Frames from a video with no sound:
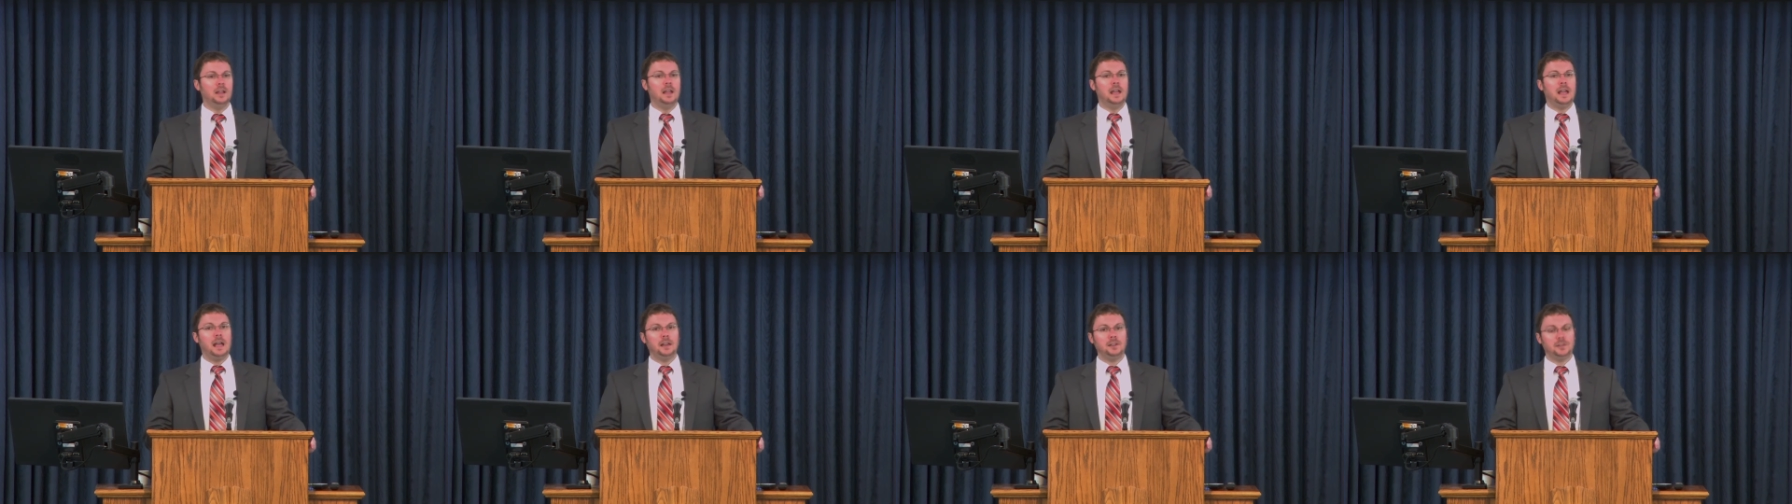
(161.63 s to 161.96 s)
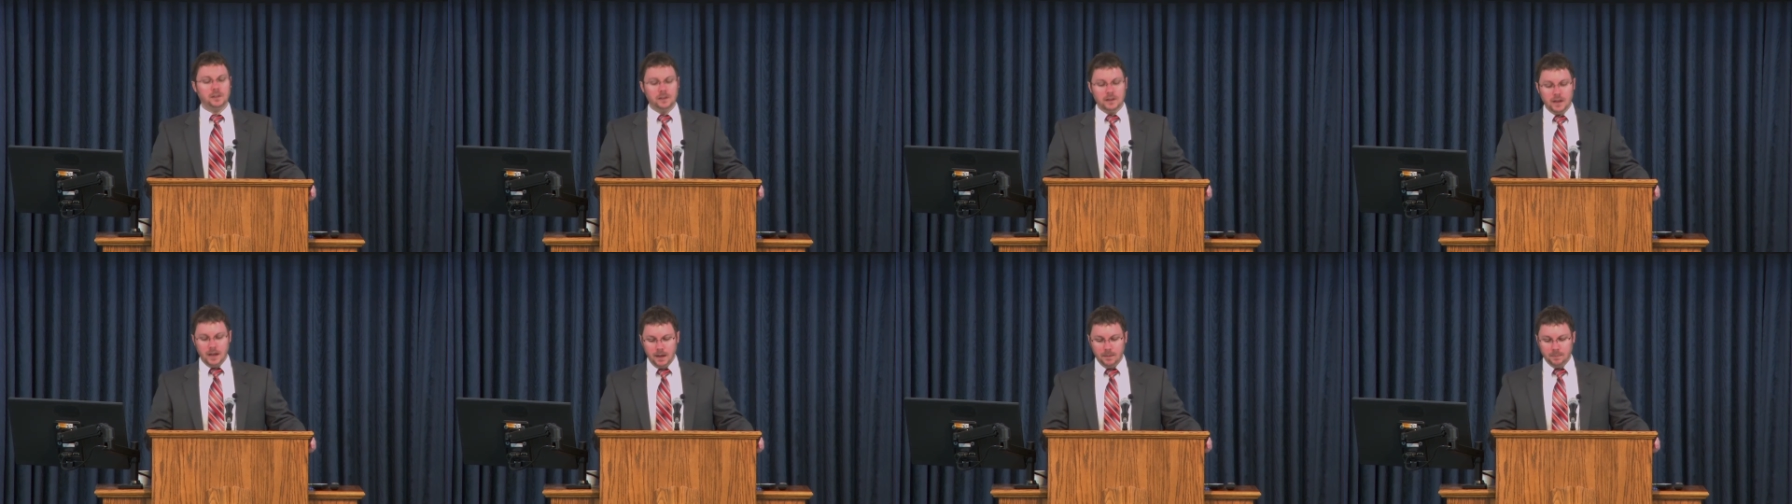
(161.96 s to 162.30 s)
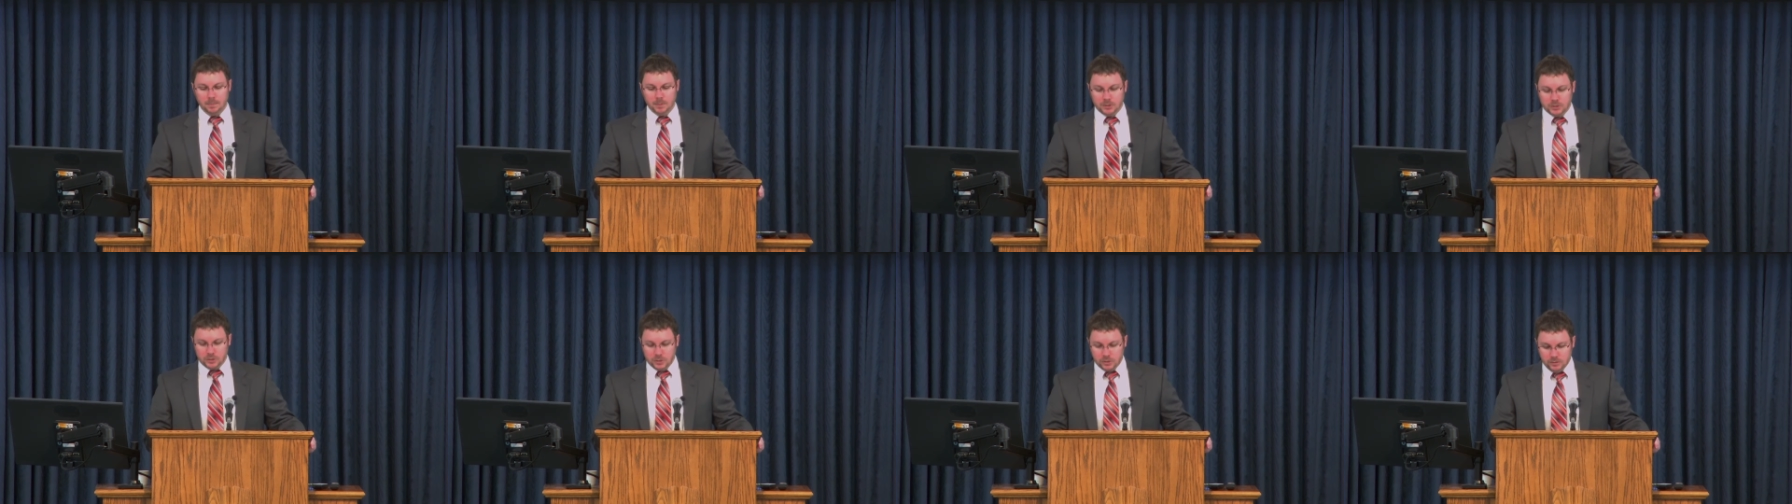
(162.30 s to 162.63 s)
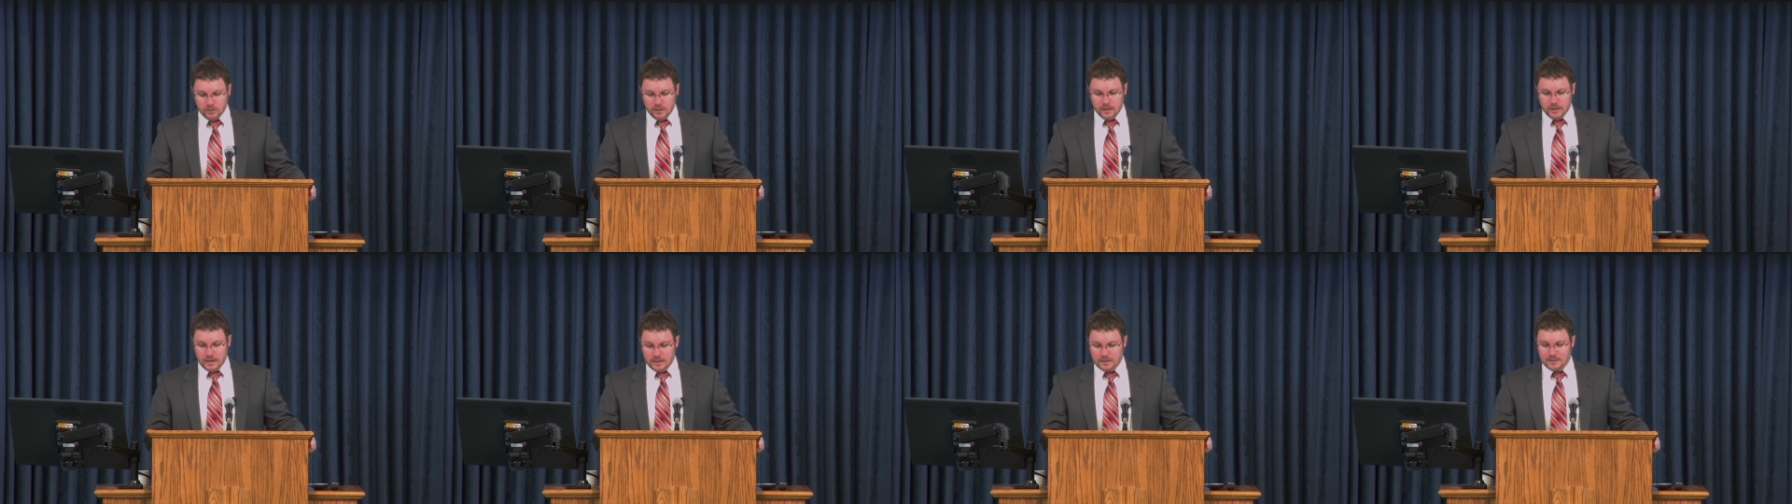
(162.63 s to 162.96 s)
as an
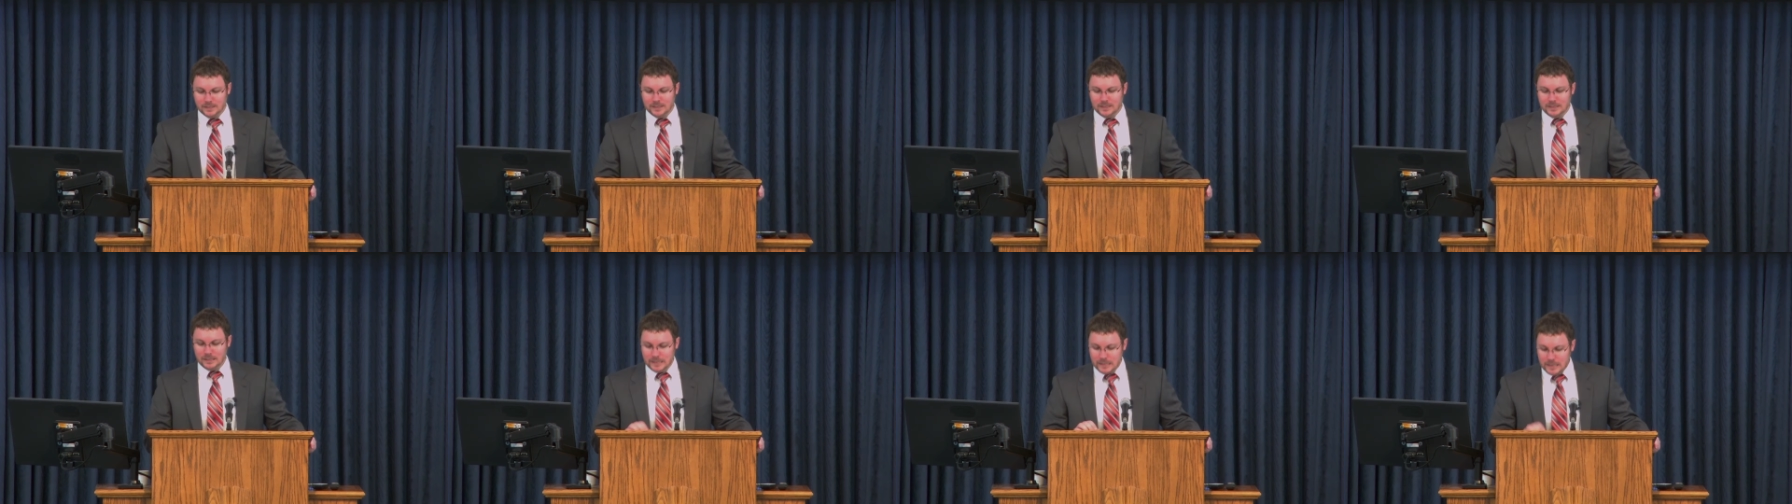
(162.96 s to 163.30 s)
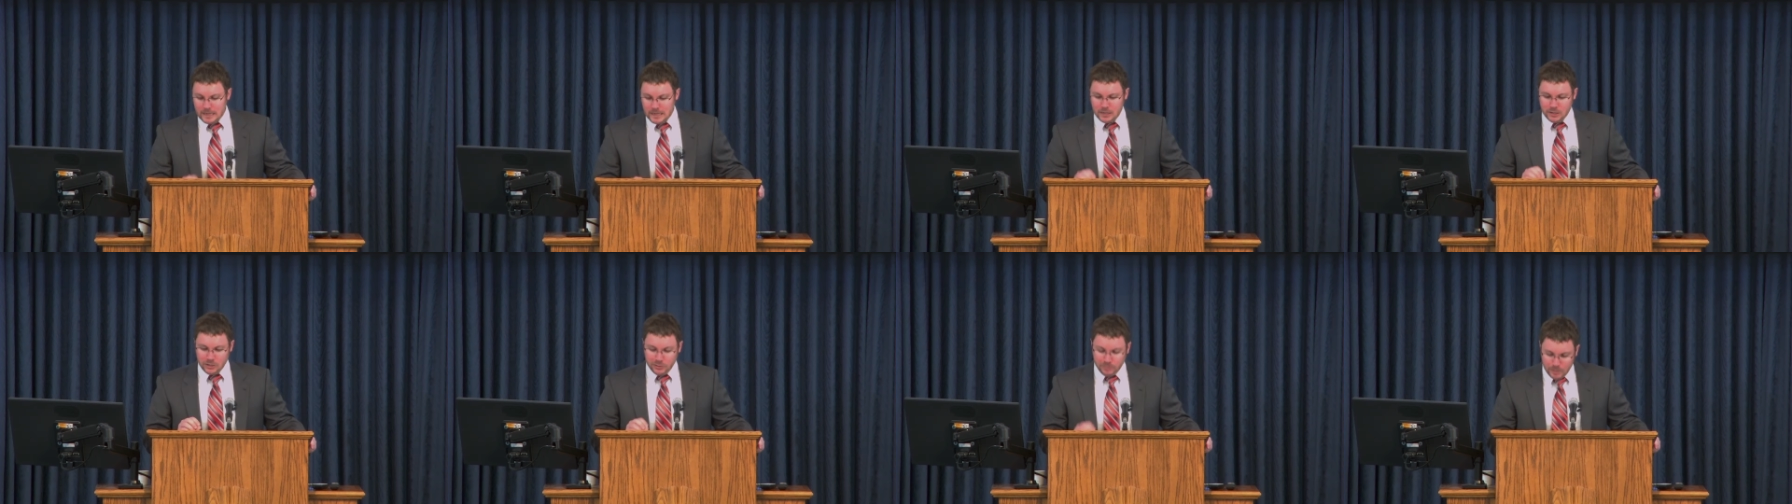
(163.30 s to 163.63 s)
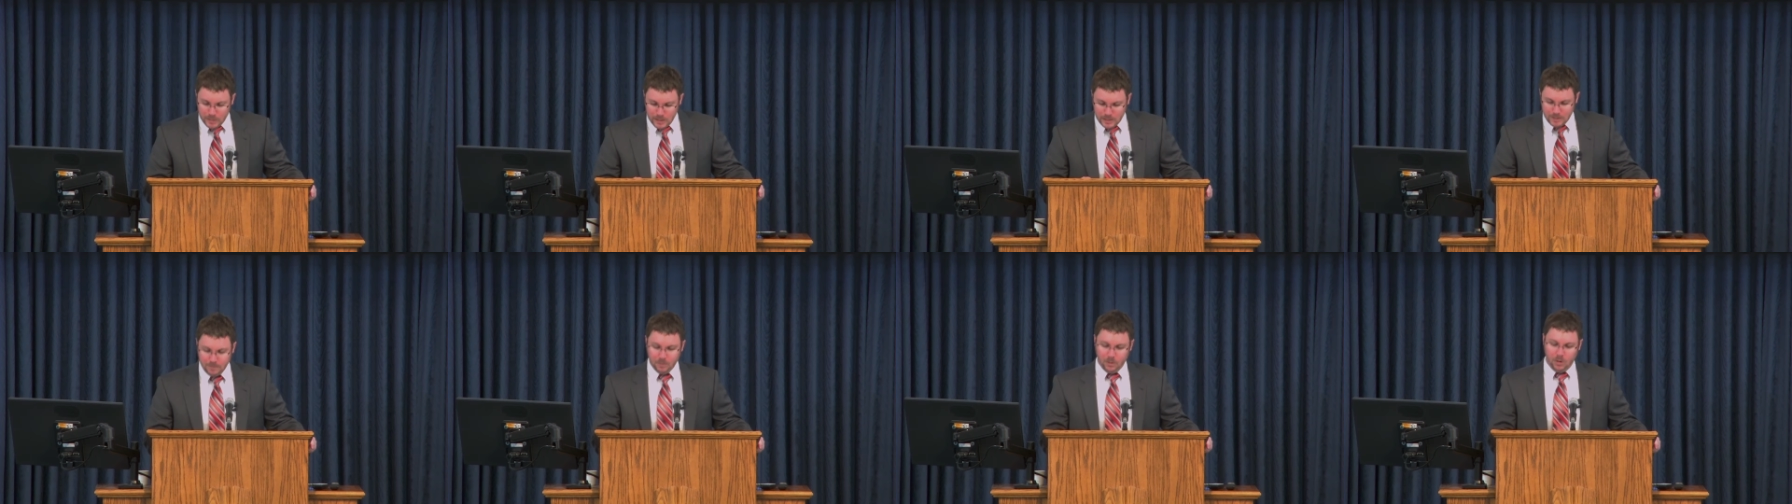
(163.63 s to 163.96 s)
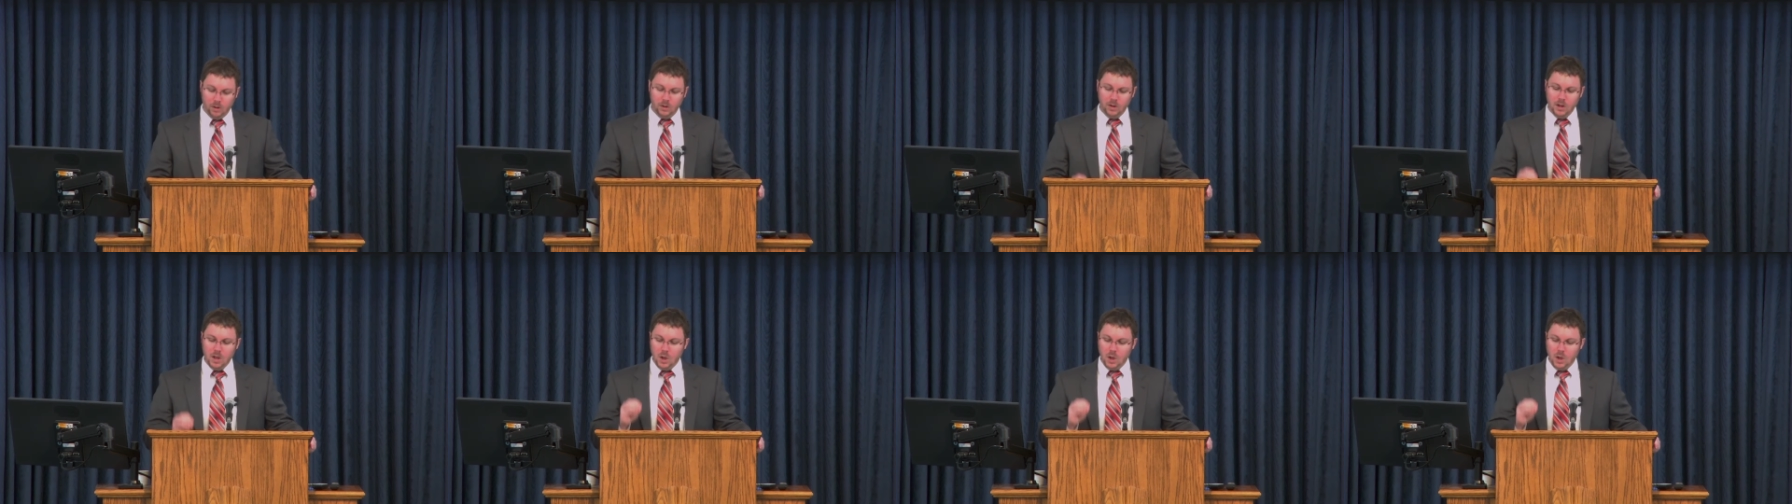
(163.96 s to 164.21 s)
opportunity to teach people